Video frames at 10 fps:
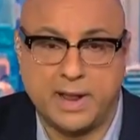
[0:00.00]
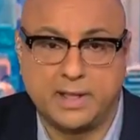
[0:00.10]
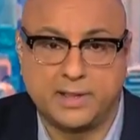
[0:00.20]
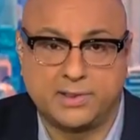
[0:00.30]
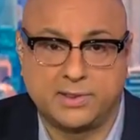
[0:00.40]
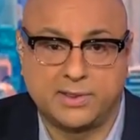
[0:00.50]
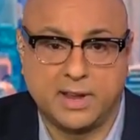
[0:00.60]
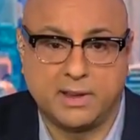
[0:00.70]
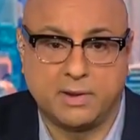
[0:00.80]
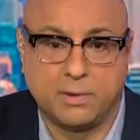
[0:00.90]
This is
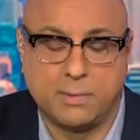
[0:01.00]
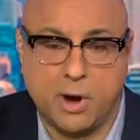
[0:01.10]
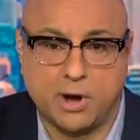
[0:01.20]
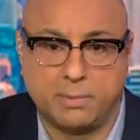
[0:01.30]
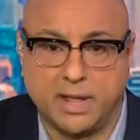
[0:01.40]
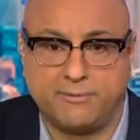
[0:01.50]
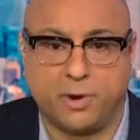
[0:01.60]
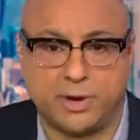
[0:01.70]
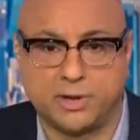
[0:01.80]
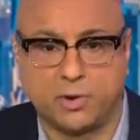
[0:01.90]
uh, a remarkable
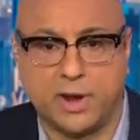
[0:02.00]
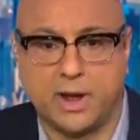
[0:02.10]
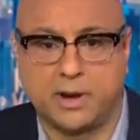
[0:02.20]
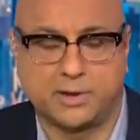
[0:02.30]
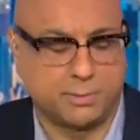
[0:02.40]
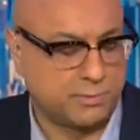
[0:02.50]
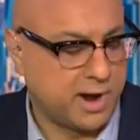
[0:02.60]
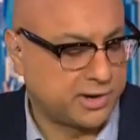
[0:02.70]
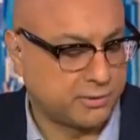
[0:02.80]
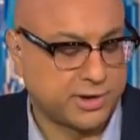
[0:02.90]
unfolding story. Congressman
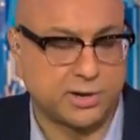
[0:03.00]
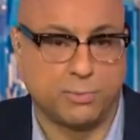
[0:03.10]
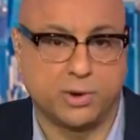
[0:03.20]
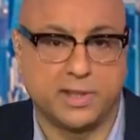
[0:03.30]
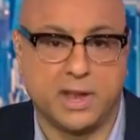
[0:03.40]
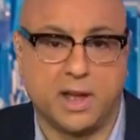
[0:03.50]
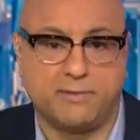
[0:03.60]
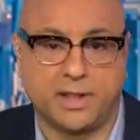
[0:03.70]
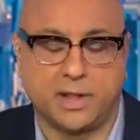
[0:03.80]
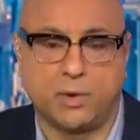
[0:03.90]
Raja Krishnamoorthi of
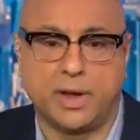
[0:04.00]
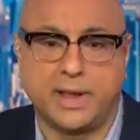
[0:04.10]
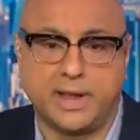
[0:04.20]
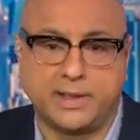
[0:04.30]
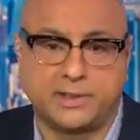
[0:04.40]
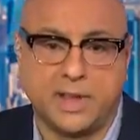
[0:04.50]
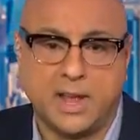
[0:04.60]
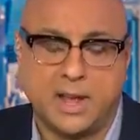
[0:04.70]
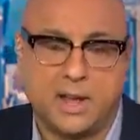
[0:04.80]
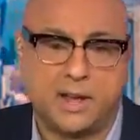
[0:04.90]
Illinois is
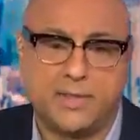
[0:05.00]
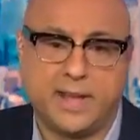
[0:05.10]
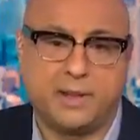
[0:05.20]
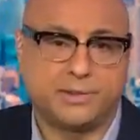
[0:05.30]
on the House